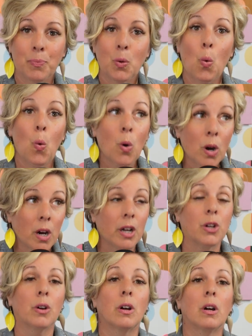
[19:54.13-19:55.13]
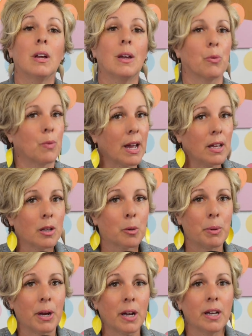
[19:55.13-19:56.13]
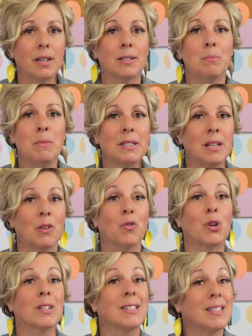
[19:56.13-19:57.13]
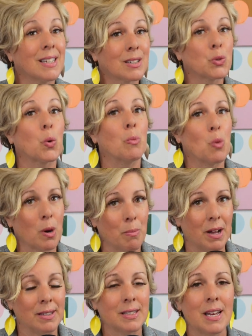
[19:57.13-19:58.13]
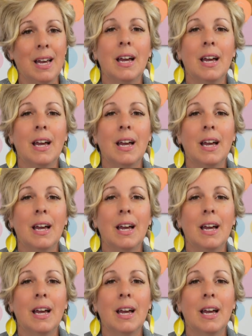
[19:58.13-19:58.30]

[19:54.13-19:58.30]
or your irregular period is missing for 6 or more months,